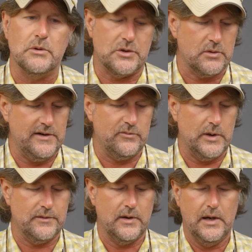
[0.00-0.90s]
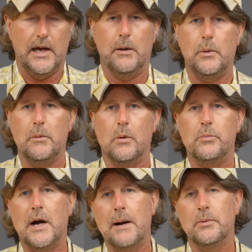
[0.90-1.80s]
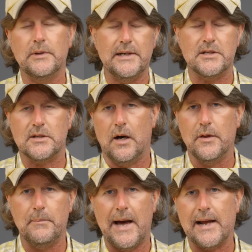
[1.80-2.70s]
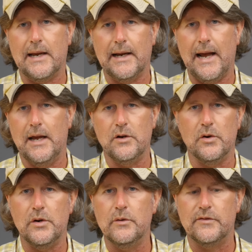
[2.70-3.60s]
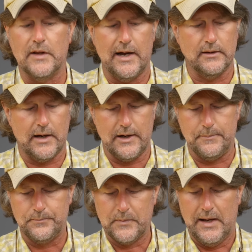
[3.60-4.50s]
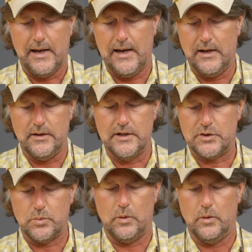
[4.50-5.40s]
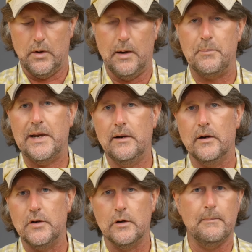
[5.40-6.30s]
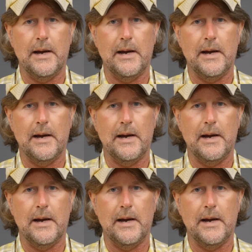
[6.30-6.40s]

you retrieve with, and we will properly install the backing and your new fly line, and this will appear in your